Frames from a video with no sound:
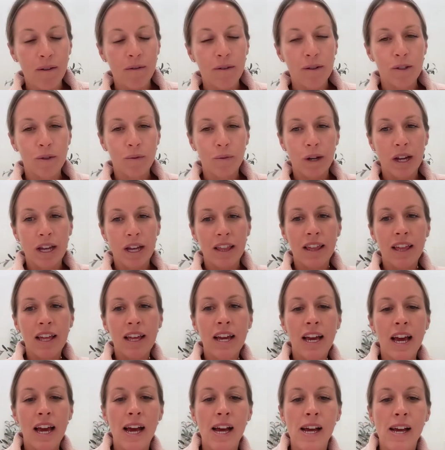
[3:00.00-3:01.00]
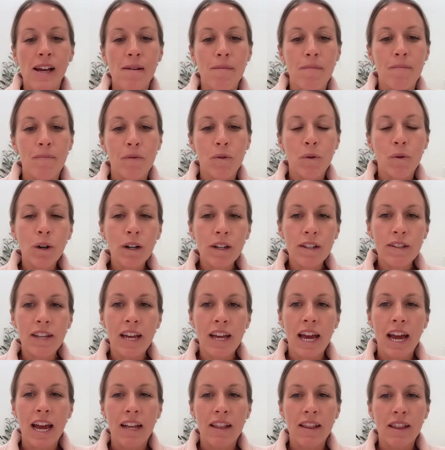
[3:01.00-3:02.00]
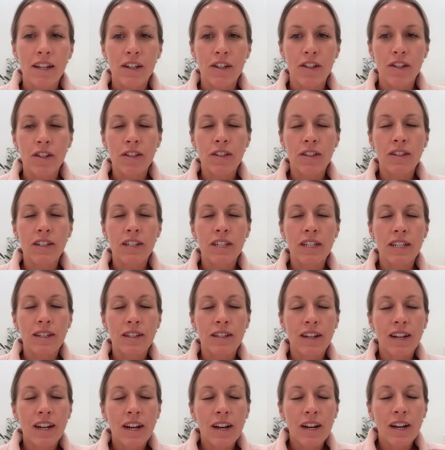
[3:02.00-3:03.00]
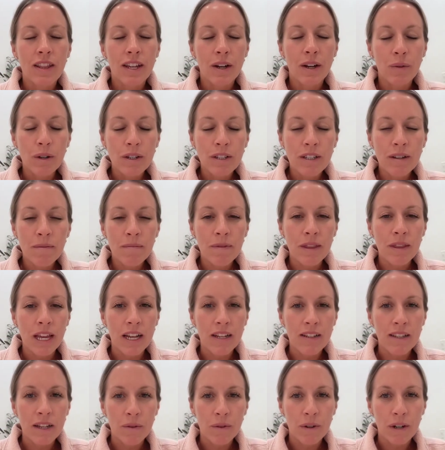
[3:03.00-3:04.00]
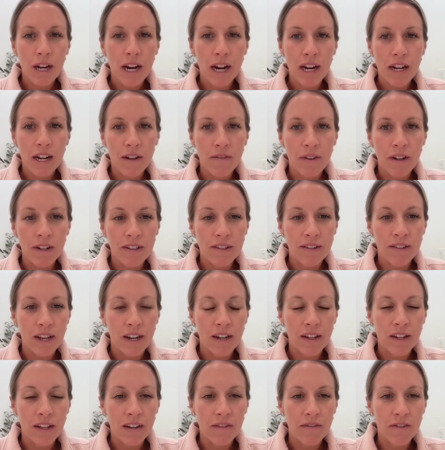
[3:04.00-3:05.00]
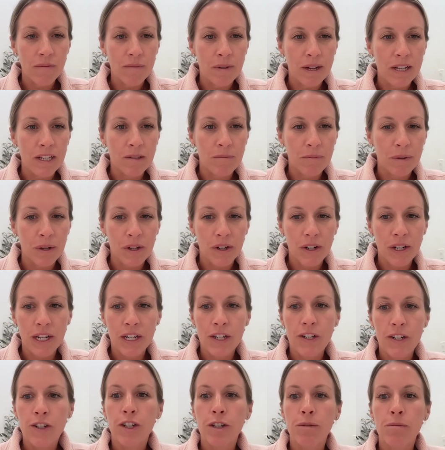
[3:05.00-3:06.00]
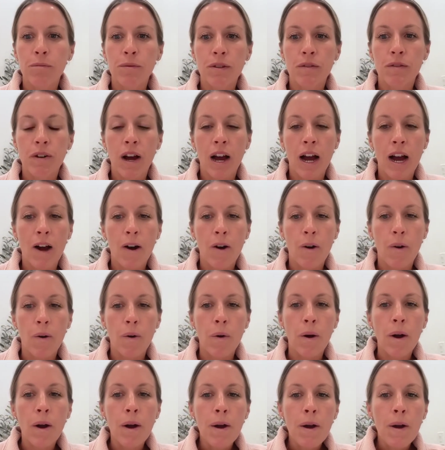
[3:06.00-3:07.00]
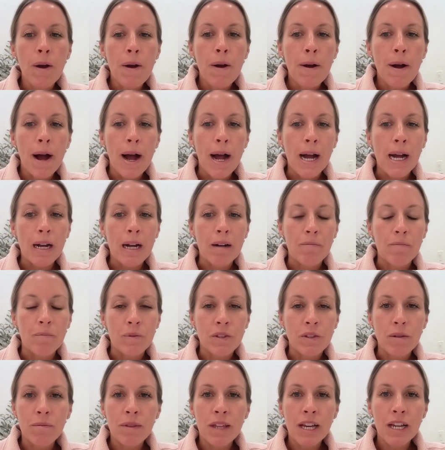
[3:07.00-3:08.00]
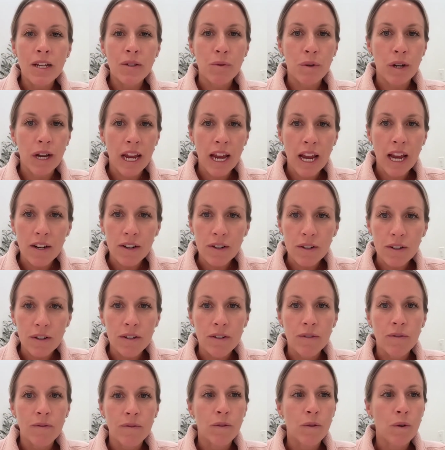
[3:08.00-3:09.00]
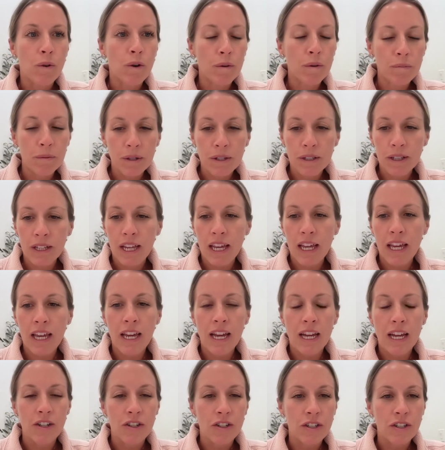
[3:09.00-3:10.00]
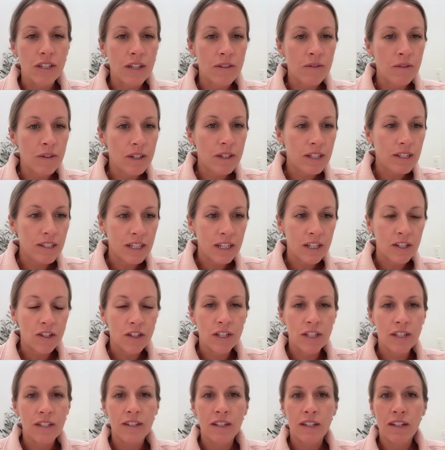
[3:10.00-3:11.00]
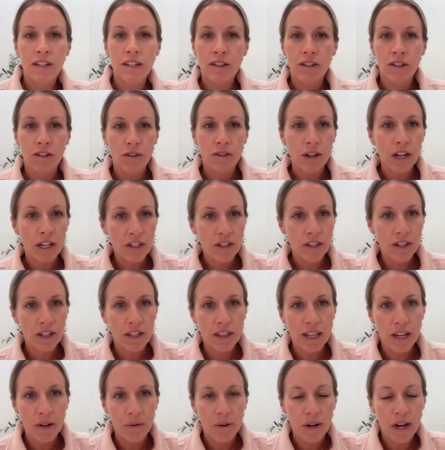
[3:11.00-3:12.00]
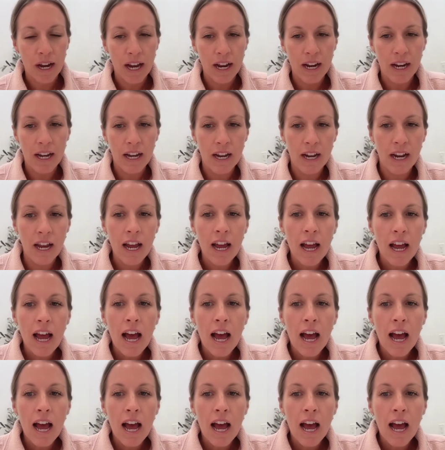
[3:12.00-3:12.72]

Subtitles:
was with, towards the end, there were some things that were kind of unsettling for my spirit in terms of how some things were handled corporately and just different decisions, the direction that they were headed.